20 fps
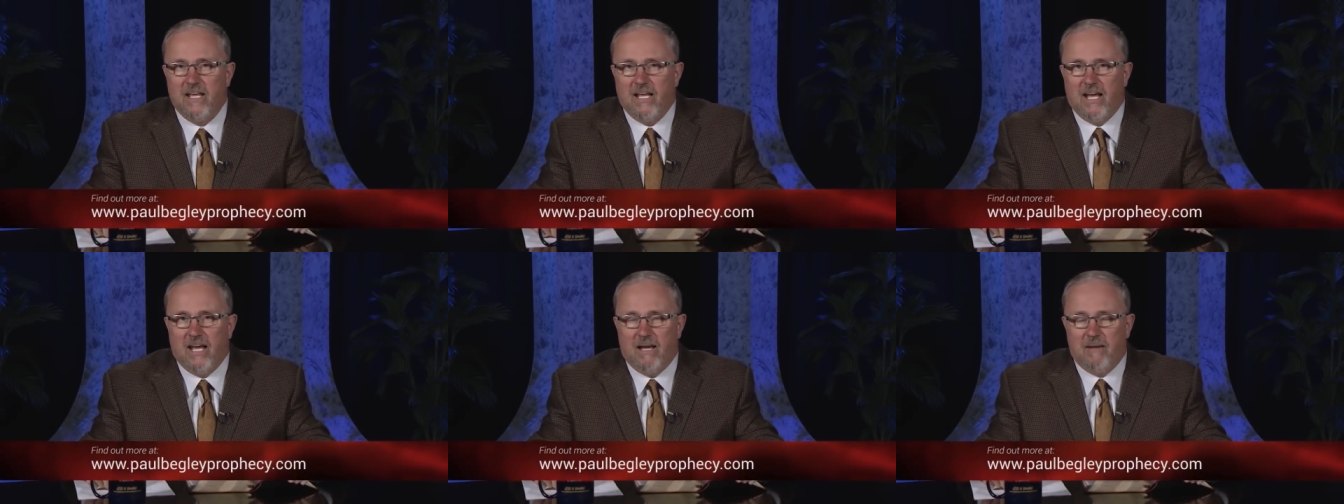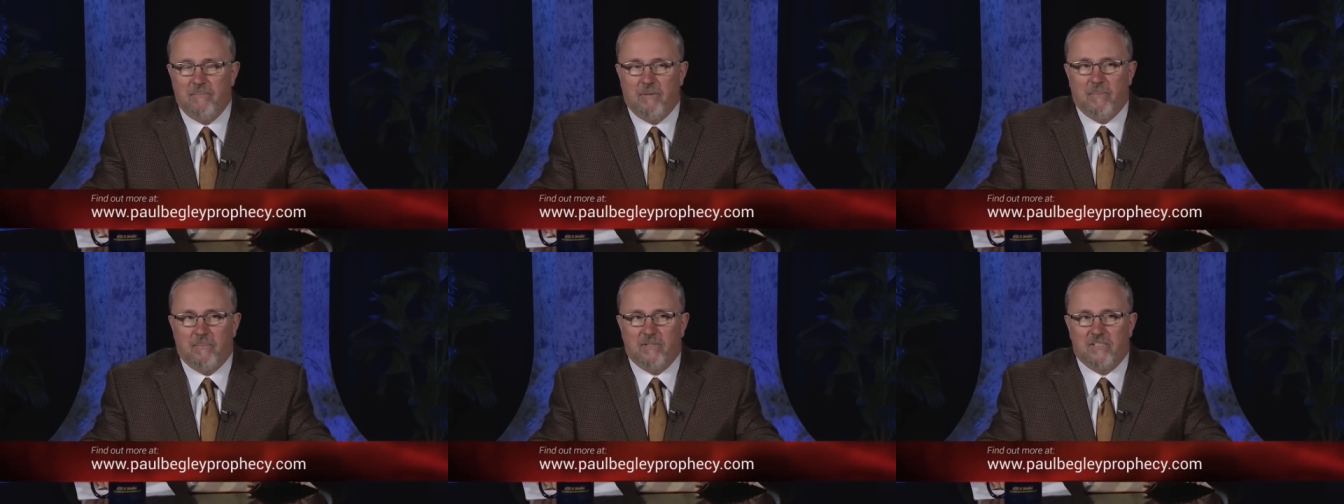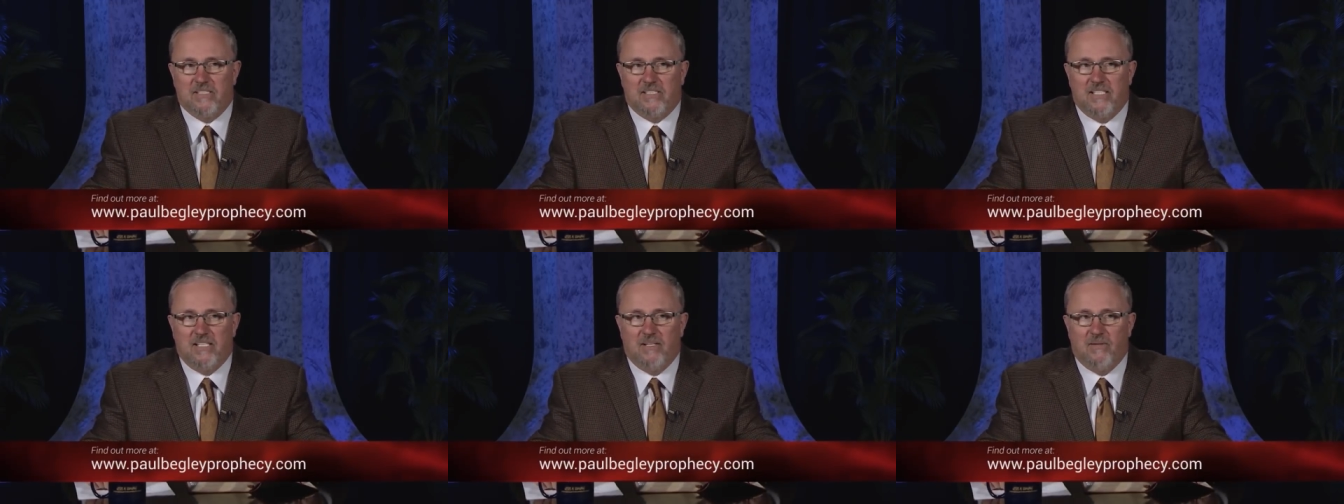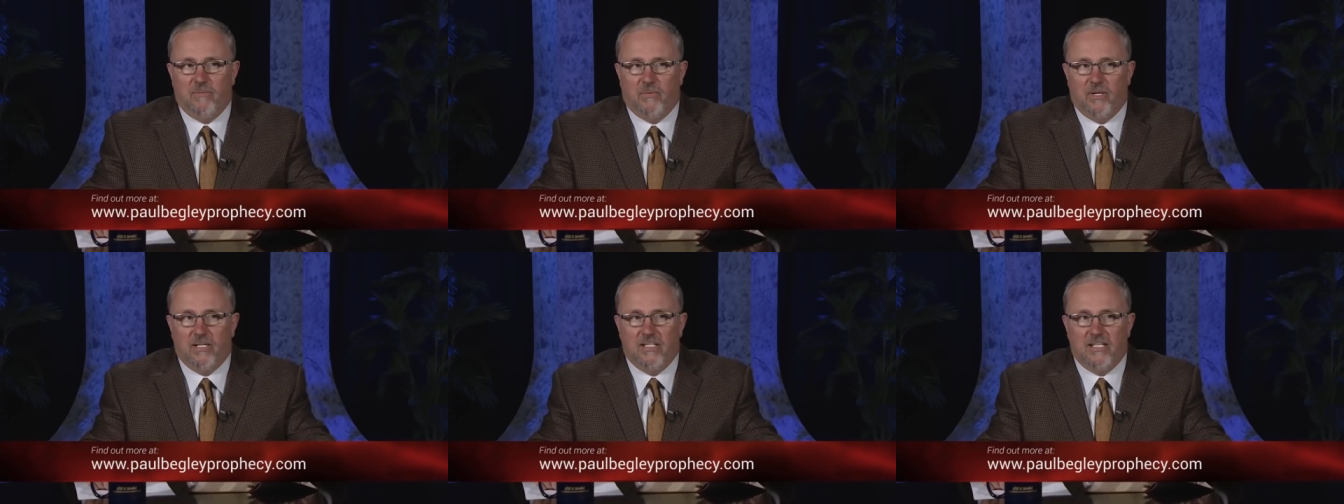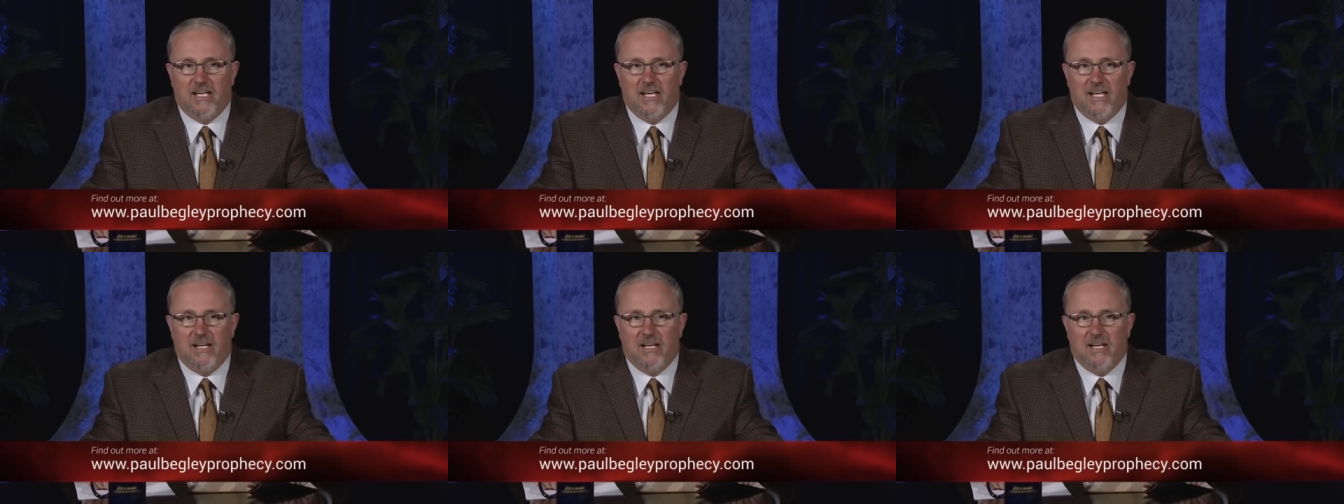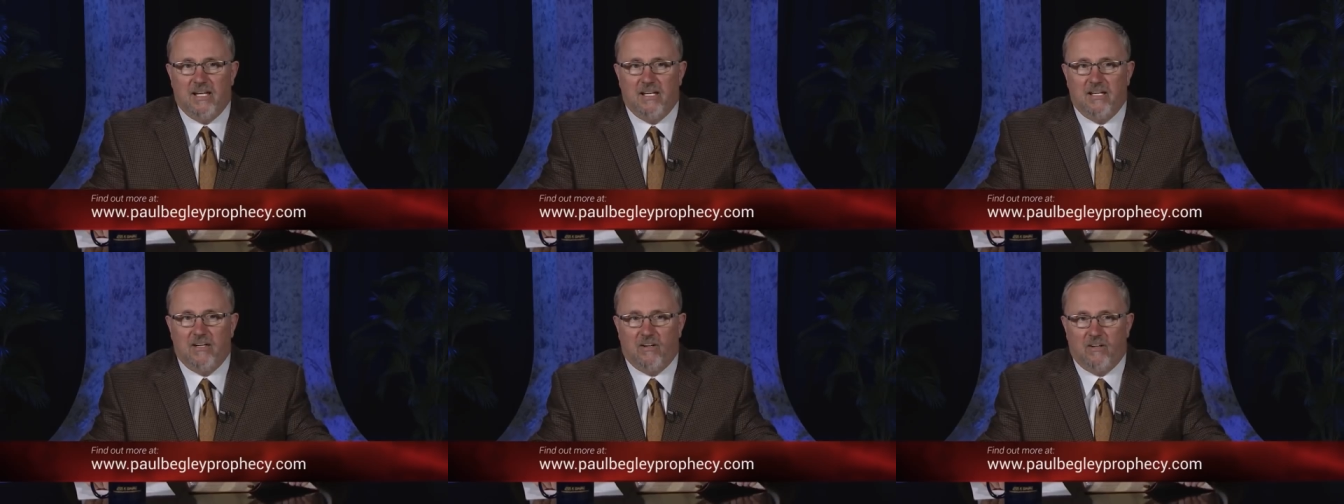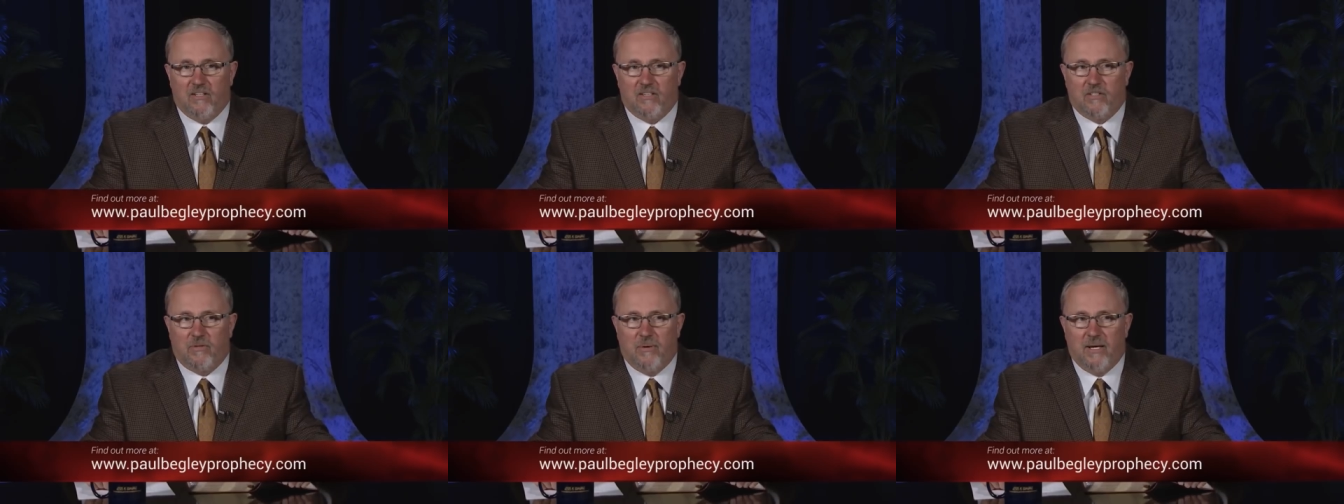I remember seeing one day an
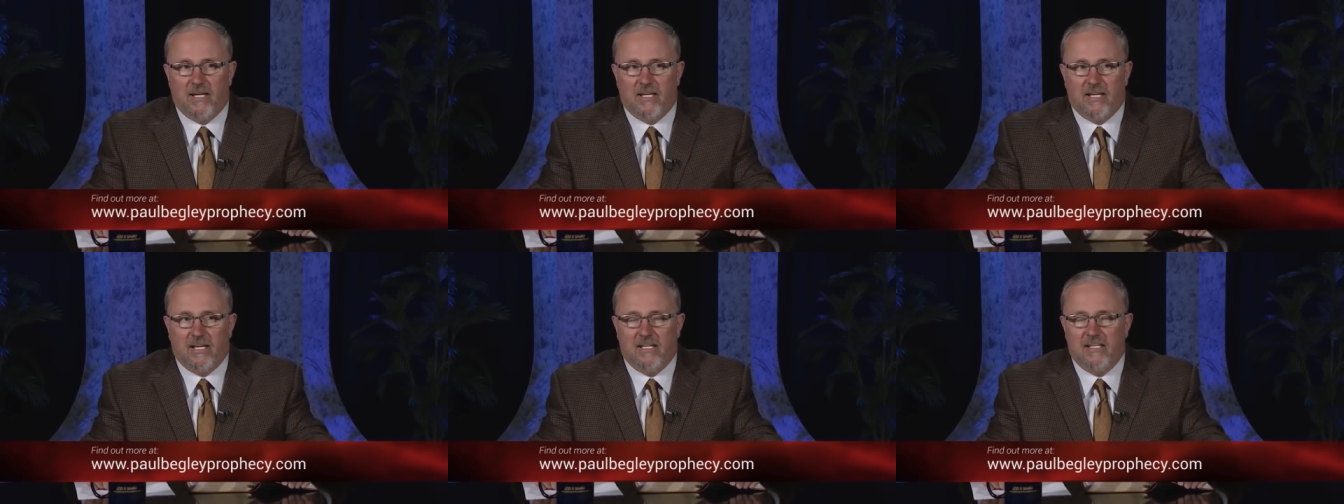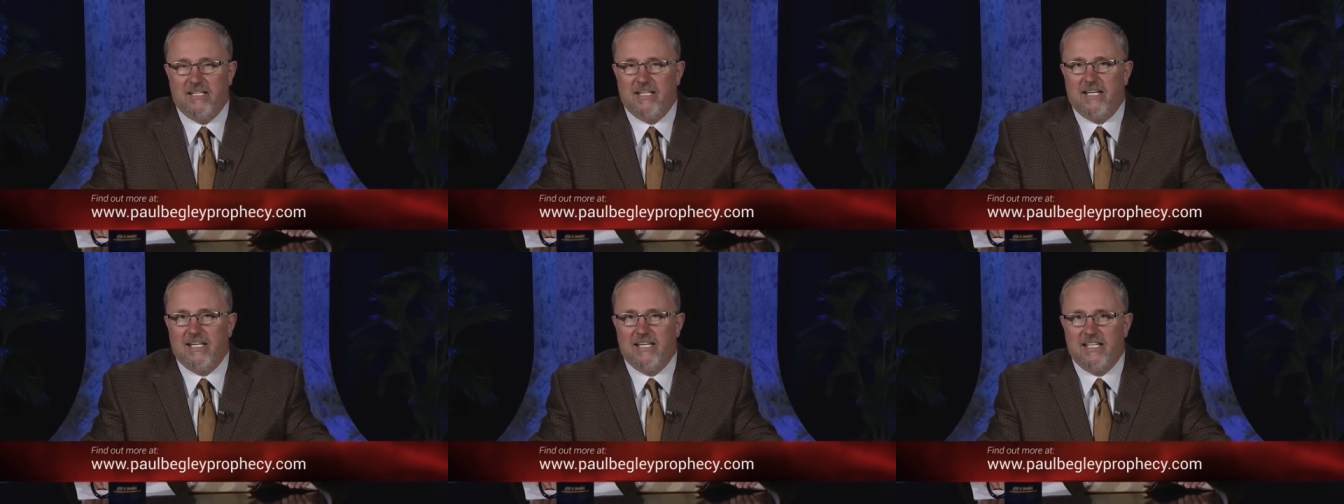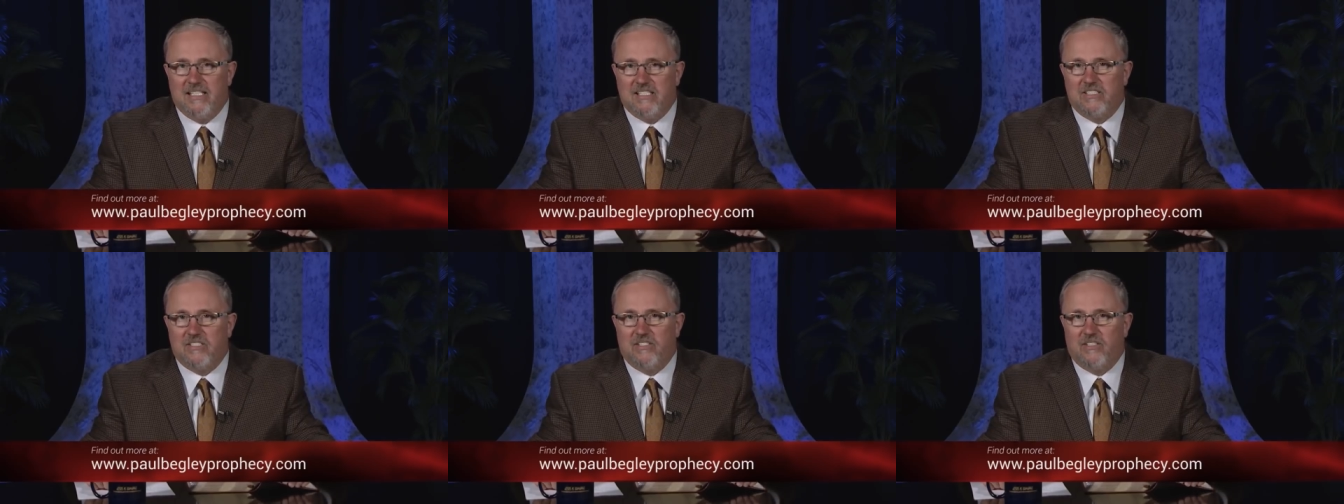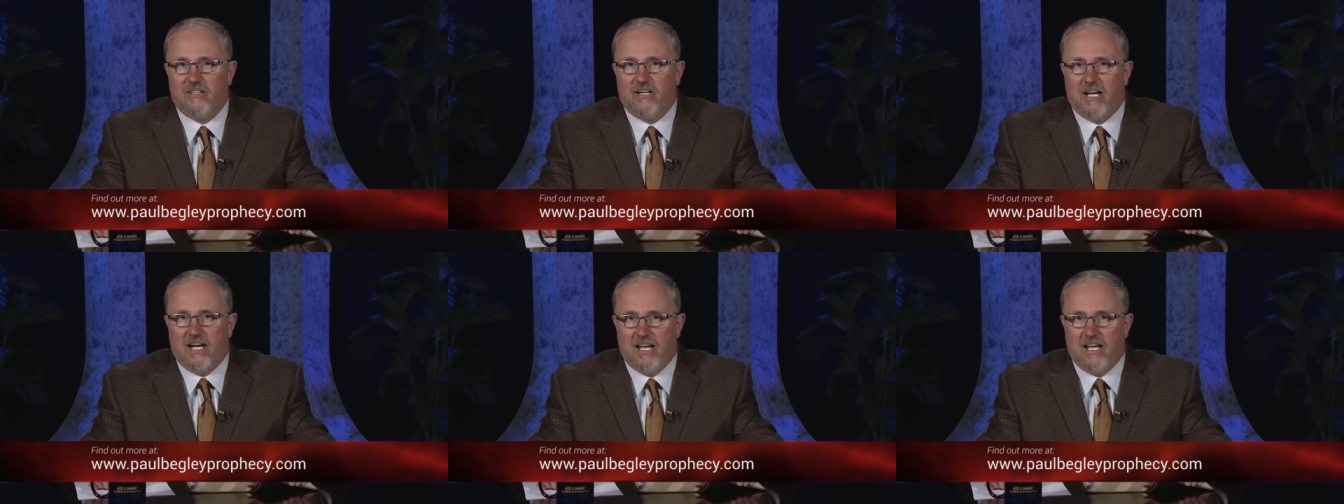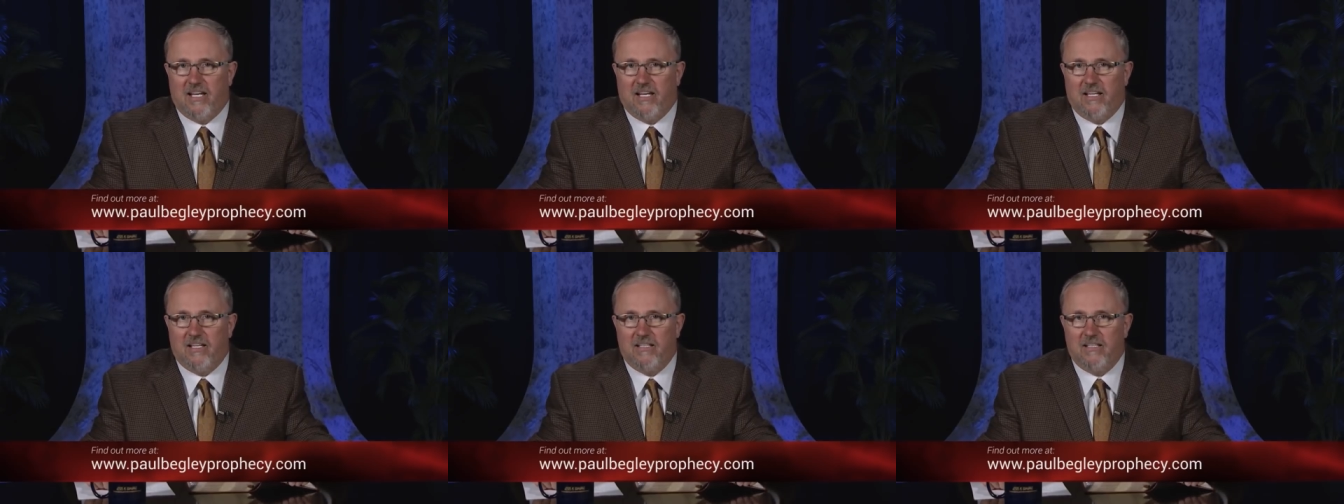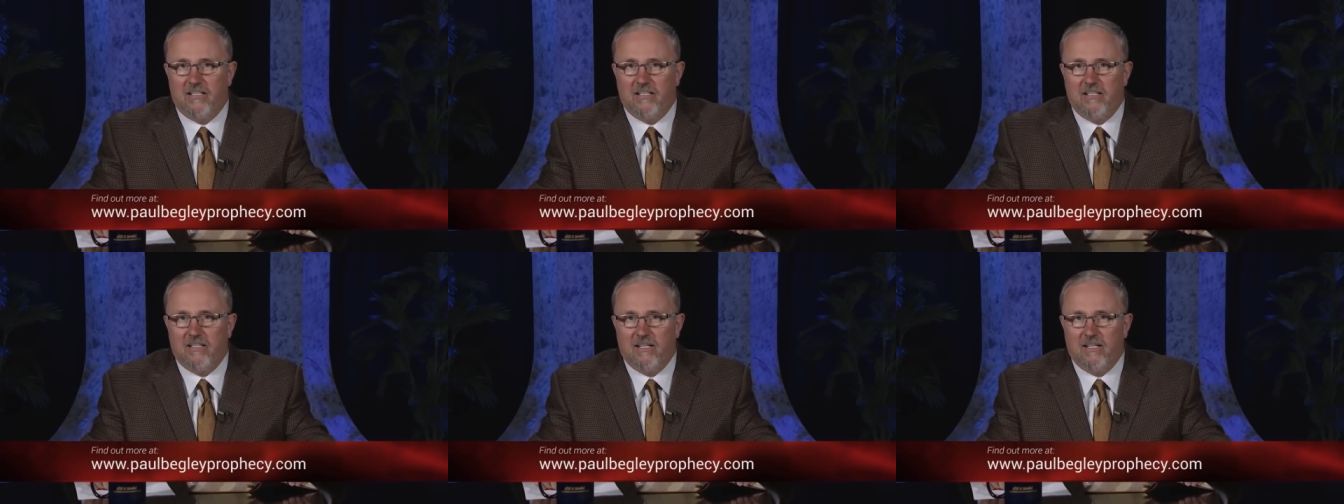earthquake in Easter Island